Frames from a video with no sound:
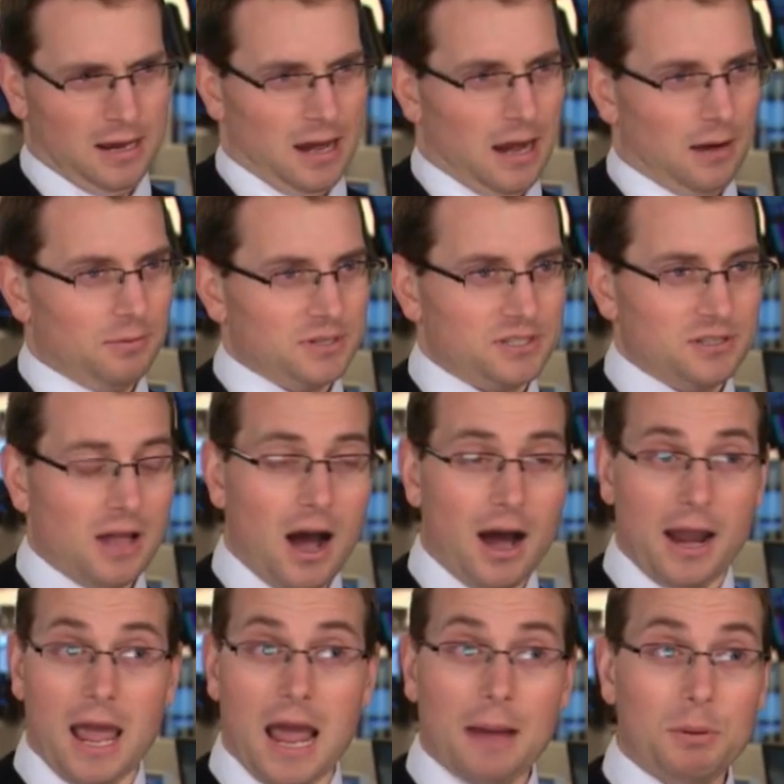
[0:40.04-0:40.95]
I was
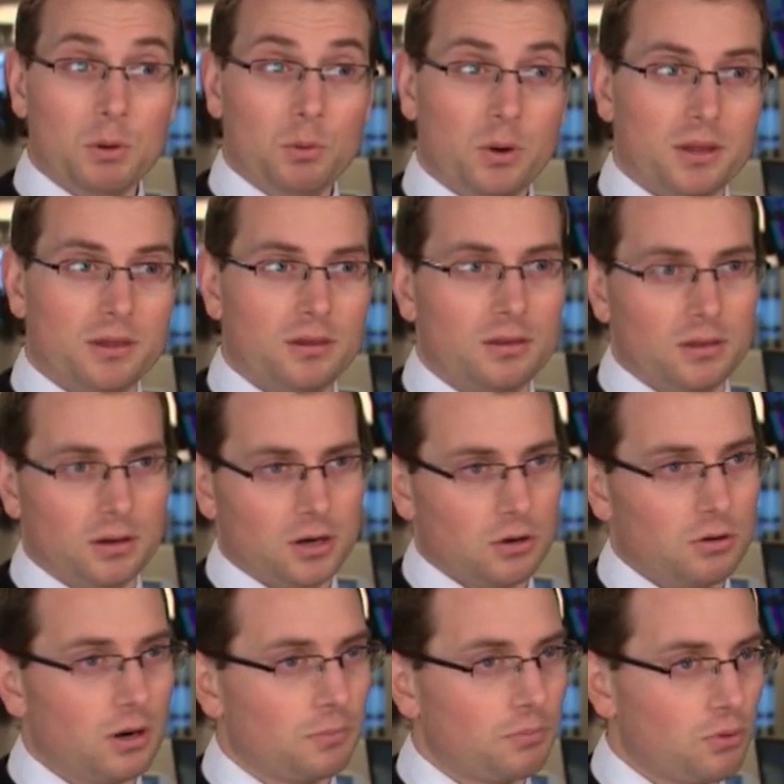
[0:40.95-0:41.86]
not happy with the
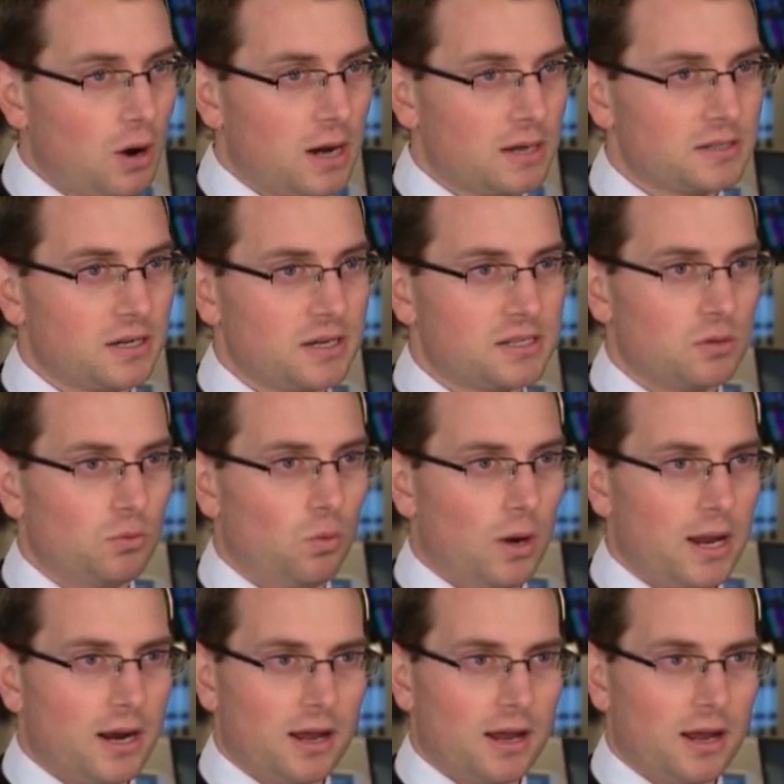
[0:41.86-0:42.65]
current process, and,